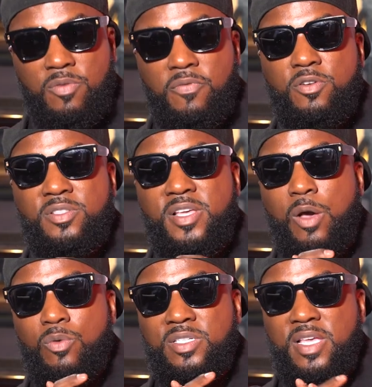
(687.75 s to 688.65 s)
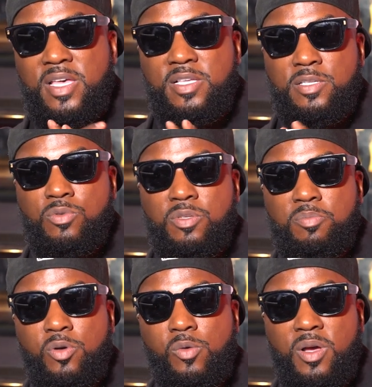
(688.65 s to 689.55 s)
the first thing I would say is it was a
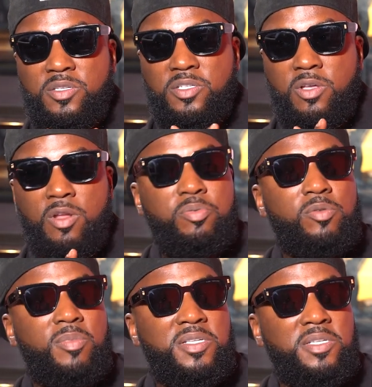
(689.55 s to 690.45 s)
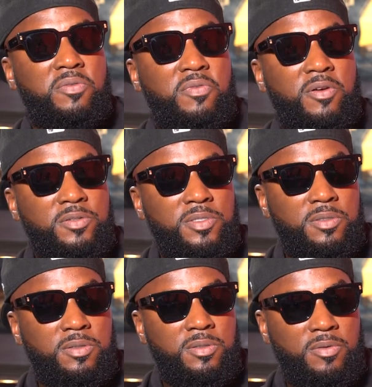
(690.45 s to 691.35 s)
point where I just started putting myself first
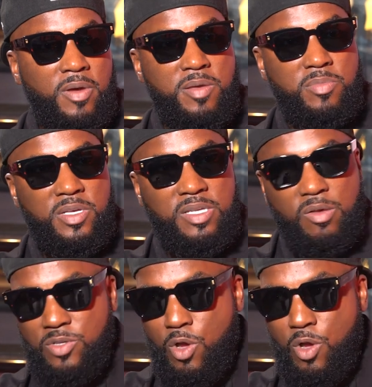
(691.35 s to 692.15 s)
right? Because I was